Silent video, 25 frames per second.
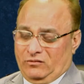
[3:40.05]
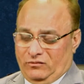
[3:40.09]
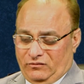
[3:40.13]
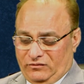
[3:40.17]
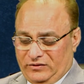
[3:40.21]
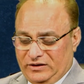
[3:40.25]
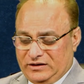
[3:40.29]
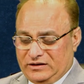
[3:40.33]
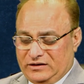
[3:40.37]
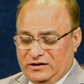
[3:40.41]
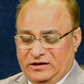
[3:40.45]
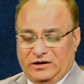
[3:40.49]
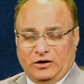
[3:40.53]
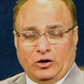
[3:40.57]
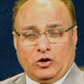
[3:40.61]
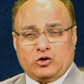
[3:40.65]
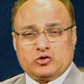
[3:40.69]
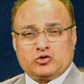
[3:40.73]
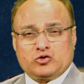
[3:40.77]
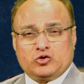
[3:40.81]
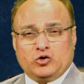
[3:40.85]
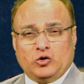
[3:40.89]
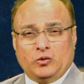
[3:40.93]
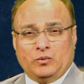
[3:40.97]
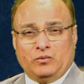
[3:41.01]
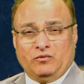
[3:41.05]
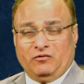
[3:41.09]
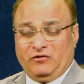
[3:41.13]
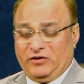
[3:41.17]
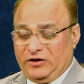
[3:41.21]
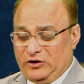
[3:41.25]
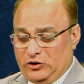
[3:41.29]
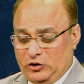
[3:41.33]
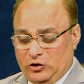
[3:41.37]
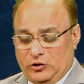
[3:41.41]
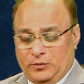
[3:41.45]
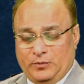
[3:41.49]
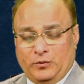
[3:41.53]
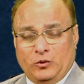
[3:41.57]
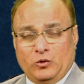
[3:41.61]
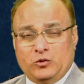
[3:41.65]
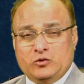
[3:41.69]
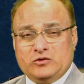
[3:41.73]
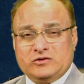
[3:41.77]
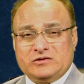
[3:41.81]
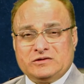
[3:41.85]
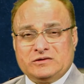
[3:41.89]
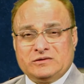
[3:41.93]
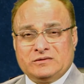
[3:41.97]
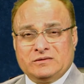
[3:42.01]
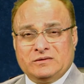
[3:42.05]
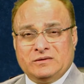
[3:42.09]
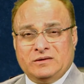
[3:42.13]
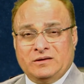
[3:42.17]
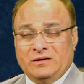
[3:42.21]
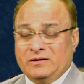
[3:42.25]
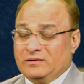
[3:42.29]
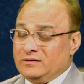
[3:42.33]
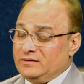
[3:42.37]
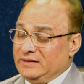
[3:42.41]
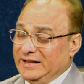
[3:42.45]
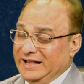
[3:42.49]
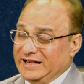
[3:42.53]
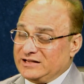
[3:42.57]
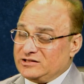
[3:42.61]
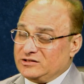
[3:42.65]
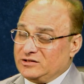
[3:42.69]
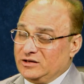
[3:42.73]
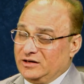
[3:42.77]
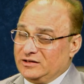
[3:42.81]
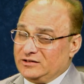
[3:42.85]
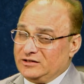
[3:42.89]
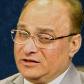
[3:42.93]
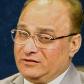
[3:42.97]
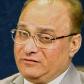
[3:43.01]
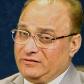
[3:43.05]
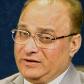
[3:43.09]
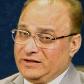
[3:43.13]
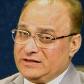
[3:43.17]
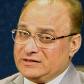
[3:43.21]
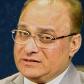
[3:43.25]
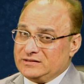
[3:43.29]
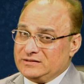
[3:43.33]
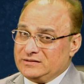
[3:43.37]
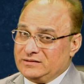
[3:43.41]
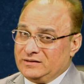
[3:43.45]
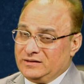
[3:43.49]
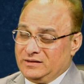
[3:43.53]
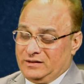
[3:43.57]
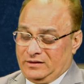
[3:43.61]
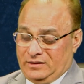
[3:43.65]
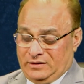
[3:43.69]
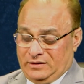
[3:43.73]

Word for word: weekly horoscope, video reports, next 13 weeks,